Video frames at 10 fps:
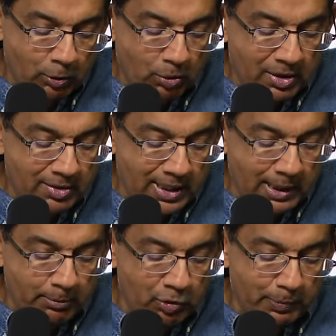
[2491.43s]

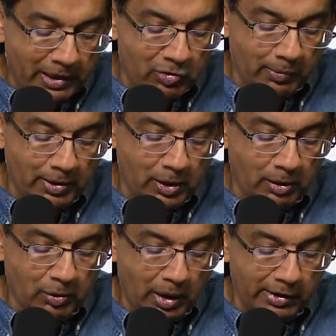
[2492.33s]
redeemed specimen
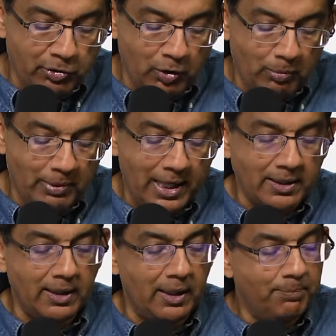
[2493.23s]
of lost
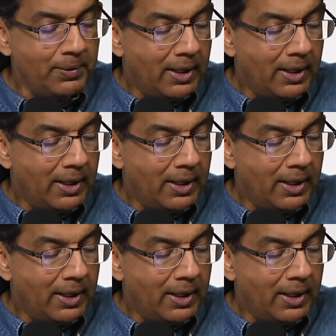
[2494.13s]
humanity,